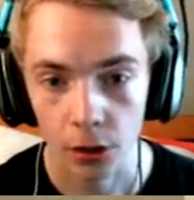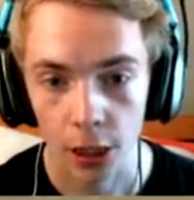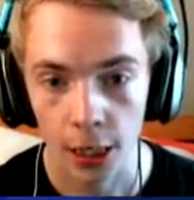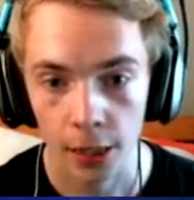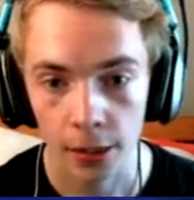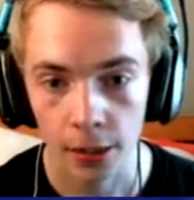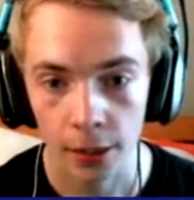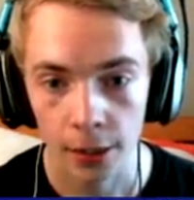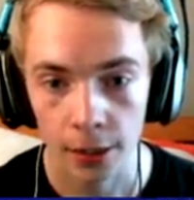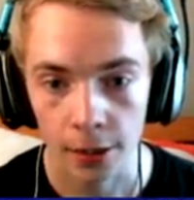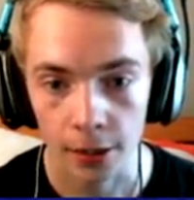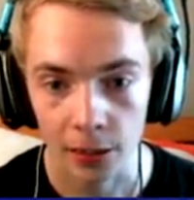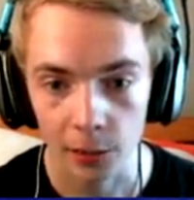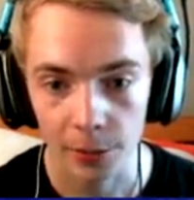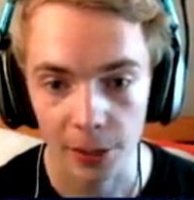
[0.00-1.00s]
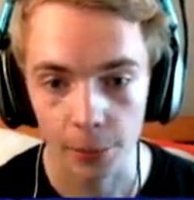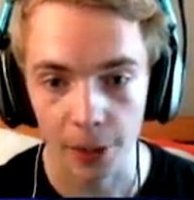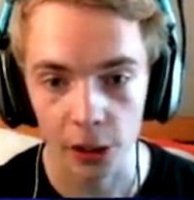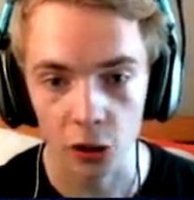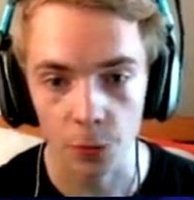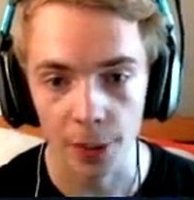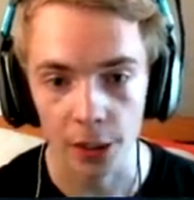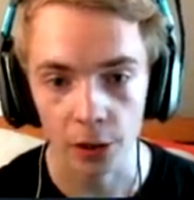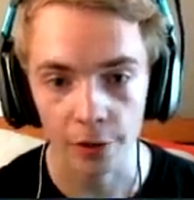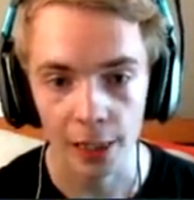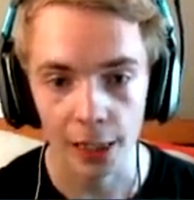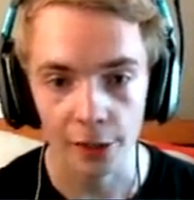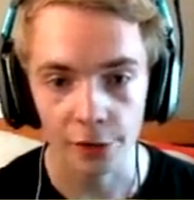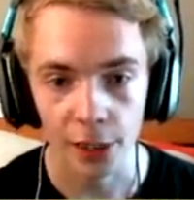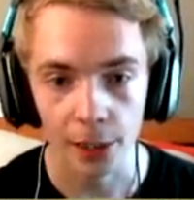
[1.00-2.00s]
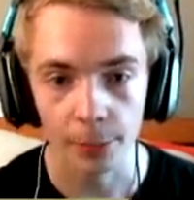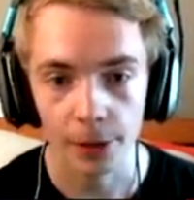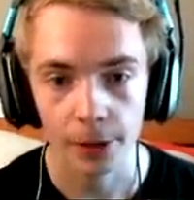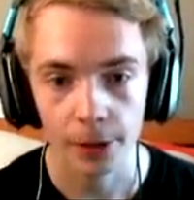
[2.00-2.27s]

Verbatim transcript: and uh, it'll be the punishment of a lifetime.